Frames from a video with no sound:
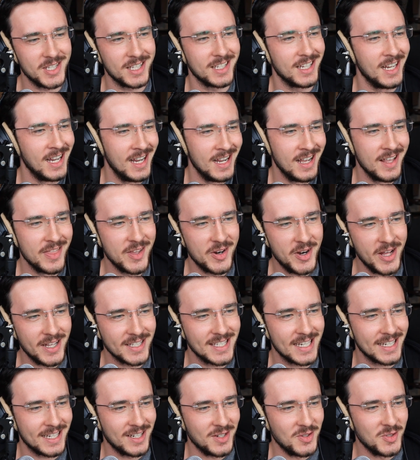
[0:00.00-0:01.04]
They're not
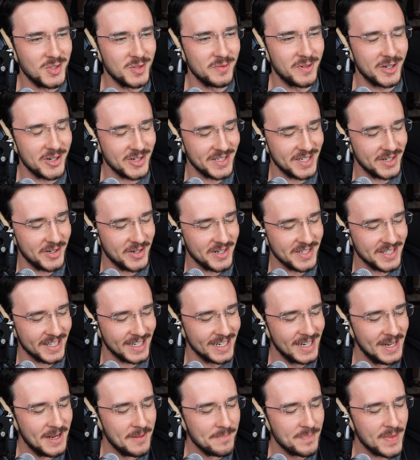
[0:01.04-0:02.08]
taking YouTube very seriously.